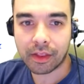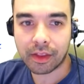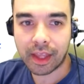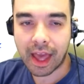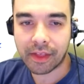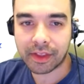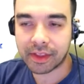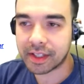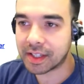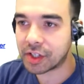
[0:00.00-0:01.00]

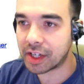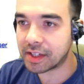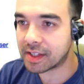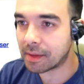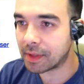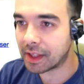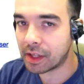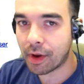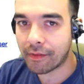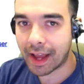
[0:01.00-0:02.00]
This agenda is something that
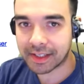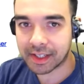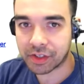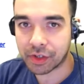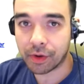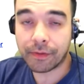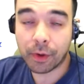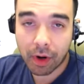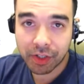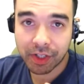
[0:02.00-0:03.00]
you have access to. If
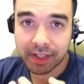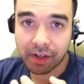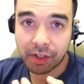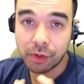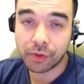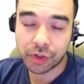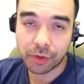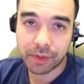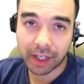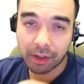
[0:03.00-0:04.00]
you're watching this on
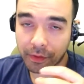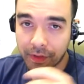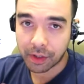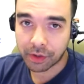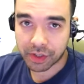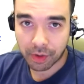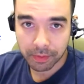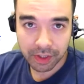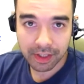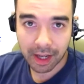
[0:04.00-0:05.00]
YouTube, check out the video
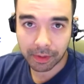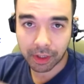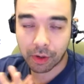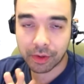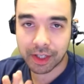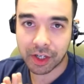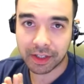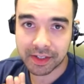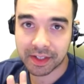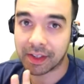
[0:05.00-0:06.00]
description down below. The
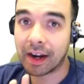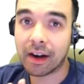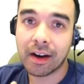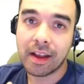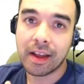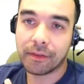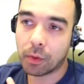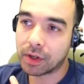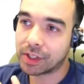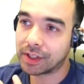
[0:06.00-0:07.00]
agenda's in there. If
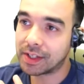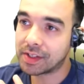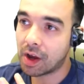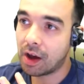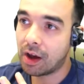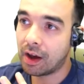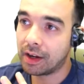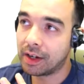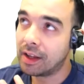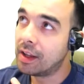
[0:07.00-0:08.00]
you're watching this
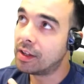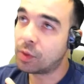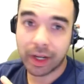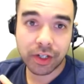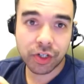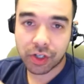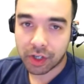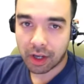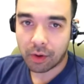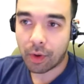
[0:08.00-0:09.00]
on Twitch,
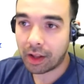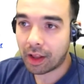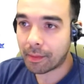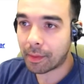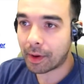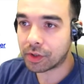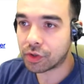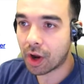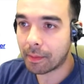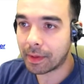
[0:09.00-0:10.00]
well, I'm about to
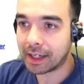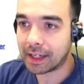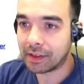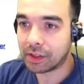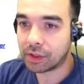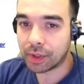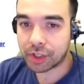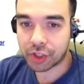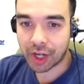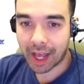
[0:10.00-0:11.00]
drop it in the
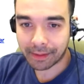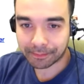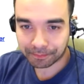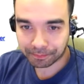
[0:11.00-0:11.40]
Twitch chat.